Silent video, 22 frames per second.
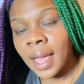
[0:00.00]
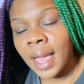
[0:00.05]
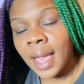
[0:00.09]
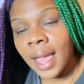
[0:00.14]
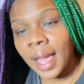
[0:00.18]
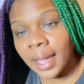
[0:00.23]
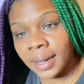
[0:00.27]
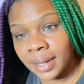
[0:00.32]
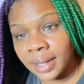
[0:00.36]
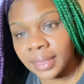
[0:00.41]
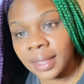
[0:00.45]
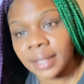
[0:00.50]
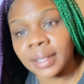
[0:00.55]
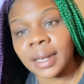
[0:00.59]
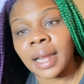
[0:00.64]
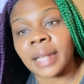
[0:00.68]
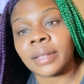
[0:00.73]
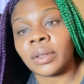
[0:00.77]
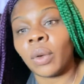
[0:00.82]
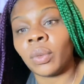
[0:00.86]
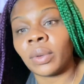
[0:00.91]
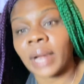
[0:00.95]
Anything that I
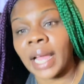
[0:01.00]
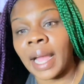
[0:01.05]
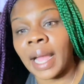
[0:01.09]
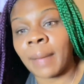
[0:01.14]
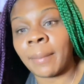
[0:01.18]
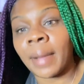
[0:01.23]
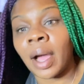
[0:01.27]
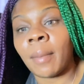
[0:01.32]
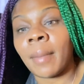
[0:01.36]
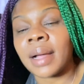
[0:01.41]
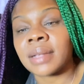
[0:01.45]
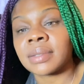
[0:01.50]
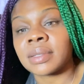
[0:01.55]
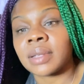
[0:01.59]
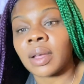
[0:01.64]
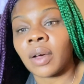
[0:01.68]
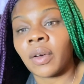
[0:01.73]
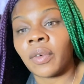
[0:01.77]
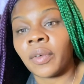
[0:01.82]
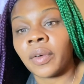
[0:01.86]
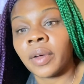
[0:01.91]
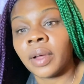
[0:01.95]
don't like about
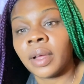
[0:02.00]
myself